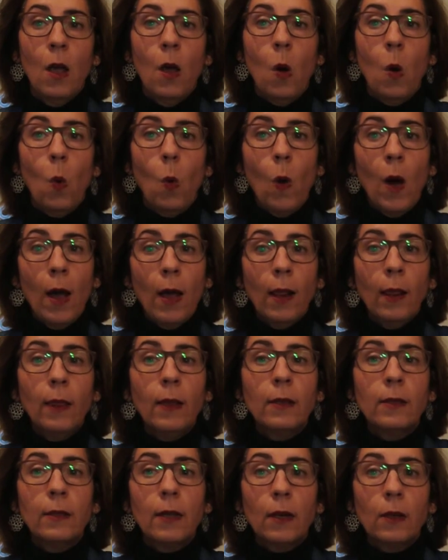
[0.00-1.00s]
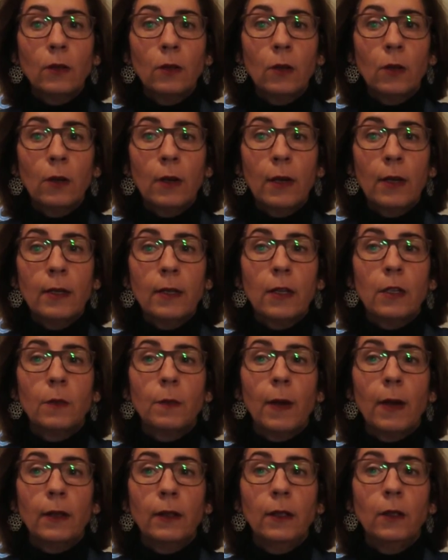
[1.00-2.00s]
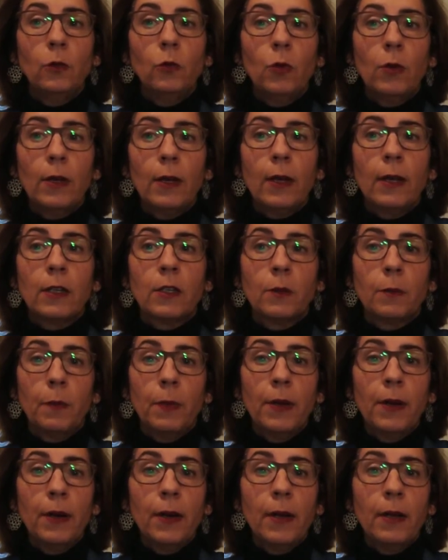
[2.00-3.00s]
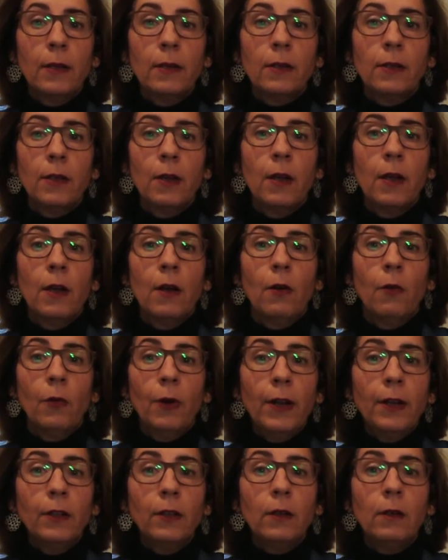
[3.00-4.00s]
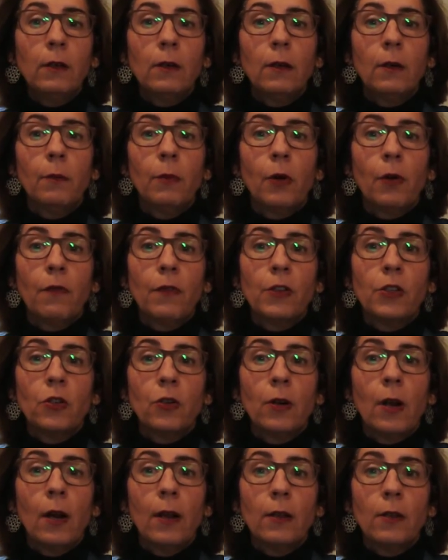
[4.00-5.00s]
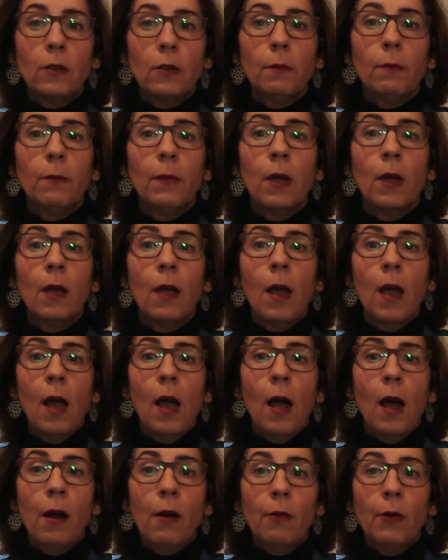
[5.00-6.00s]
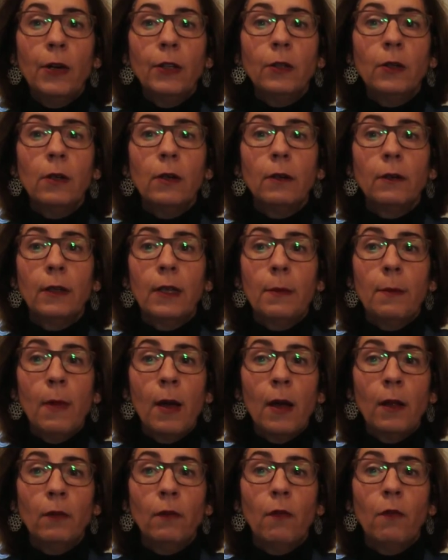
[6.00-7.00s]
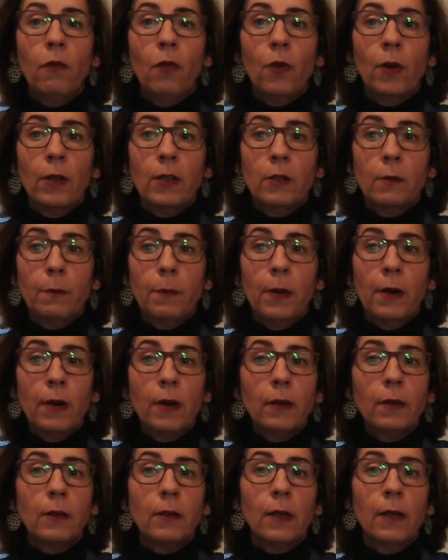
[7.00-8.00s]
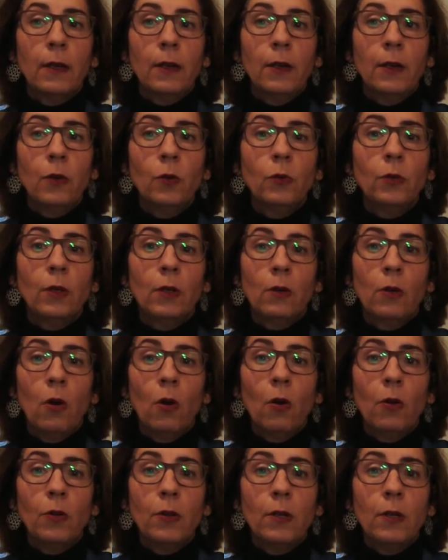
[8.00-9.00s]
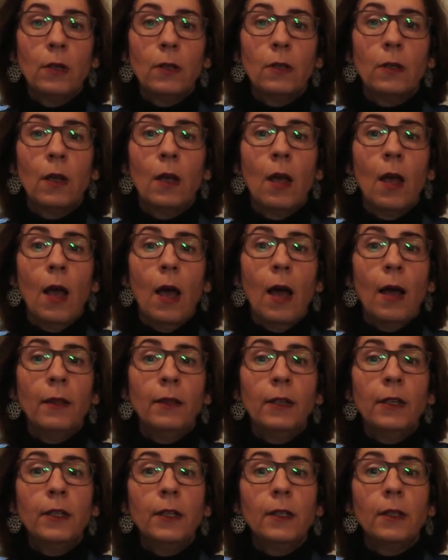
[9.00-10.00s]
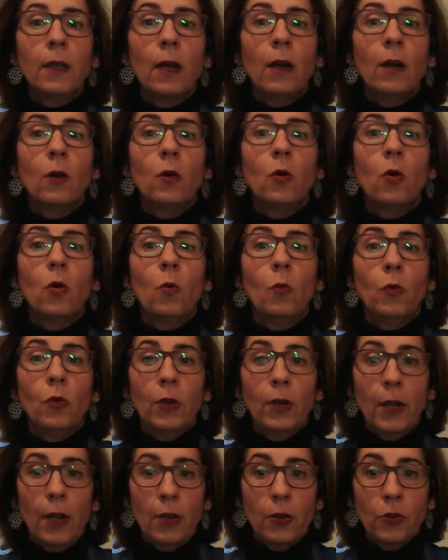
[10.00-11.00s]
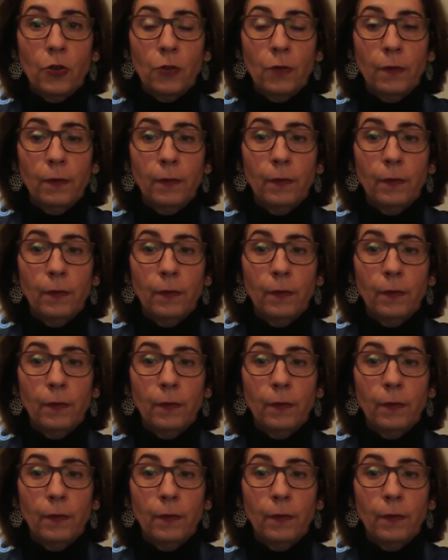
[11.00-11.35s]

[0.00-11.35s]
while the sector is expected to experience greater professionalism and greater demand for experts in new technologies and digital communication.